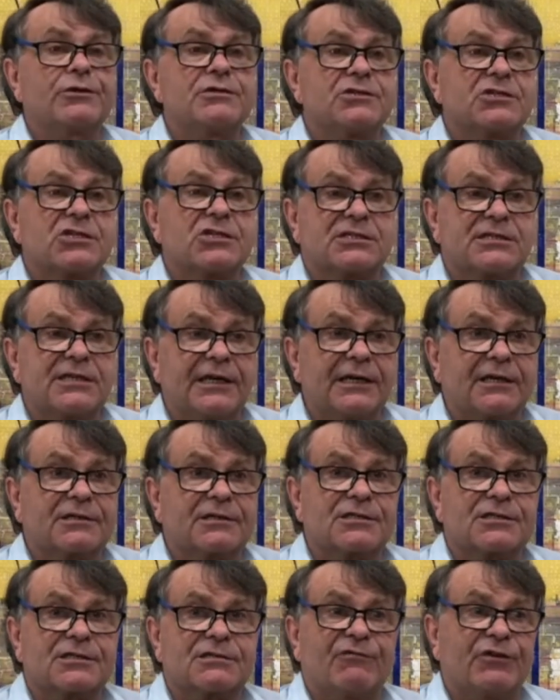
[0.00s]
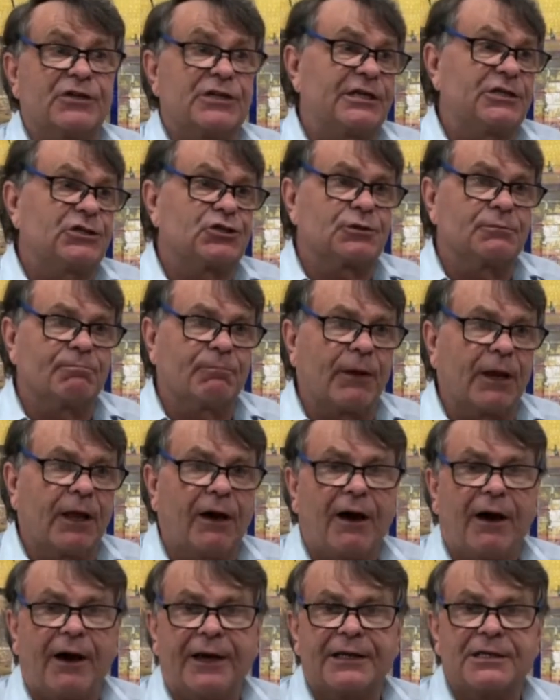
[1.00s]
sticks, Venetian
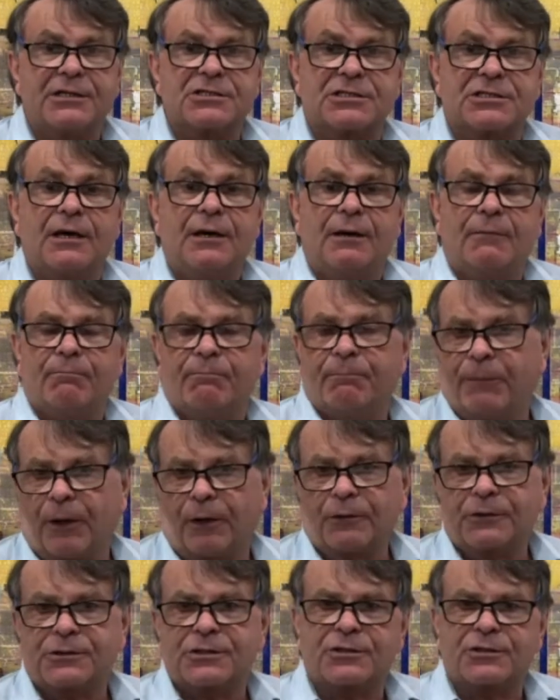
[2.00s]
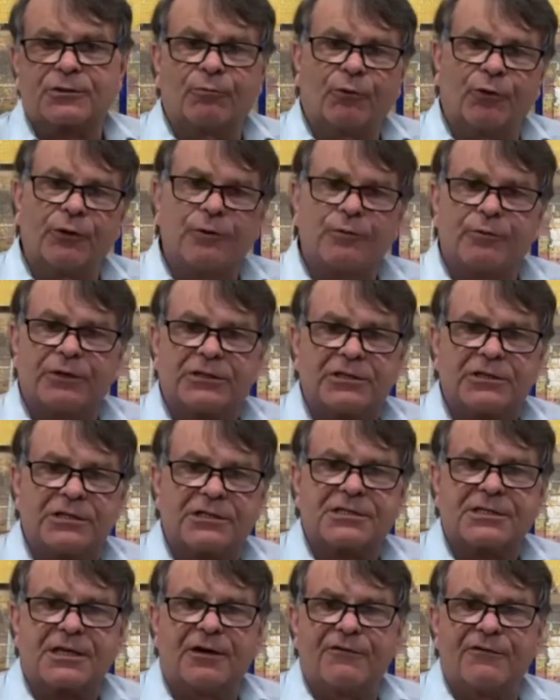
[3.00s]
blinds, balsa wood, which is
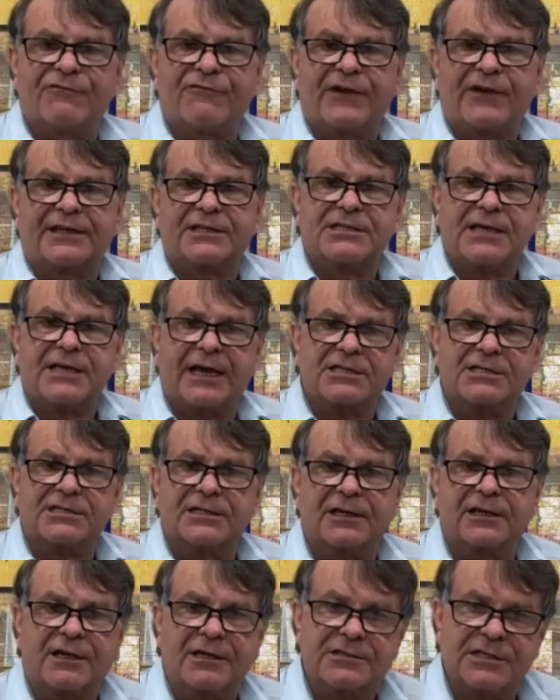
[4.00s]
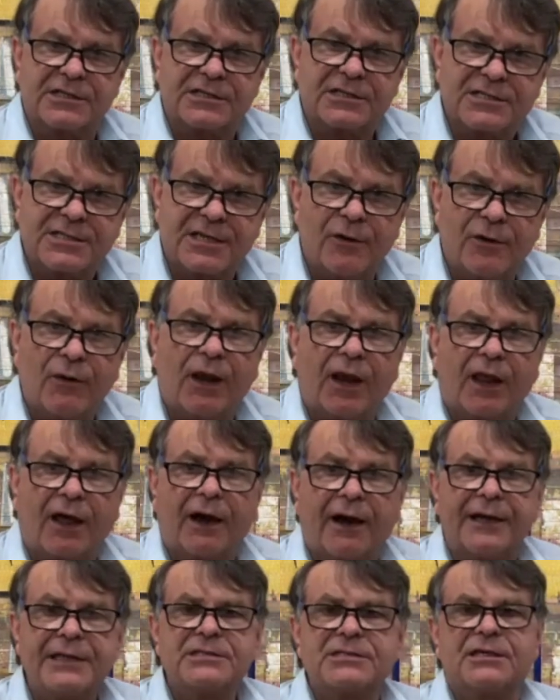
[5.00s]
so fantastic because it's so
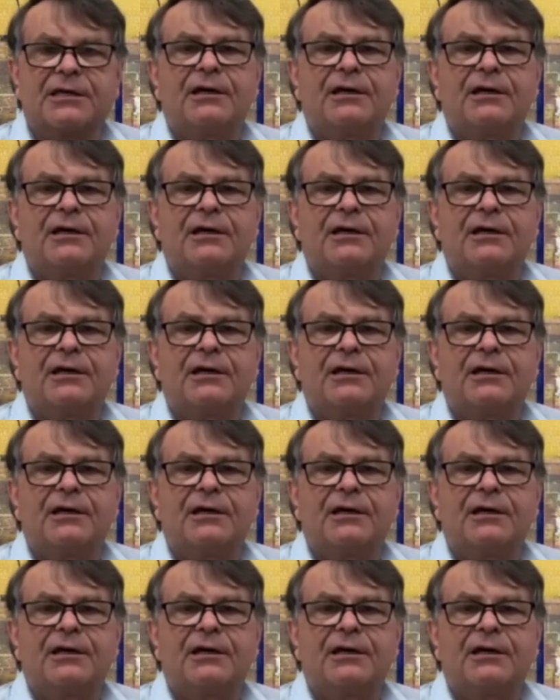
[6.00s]
light.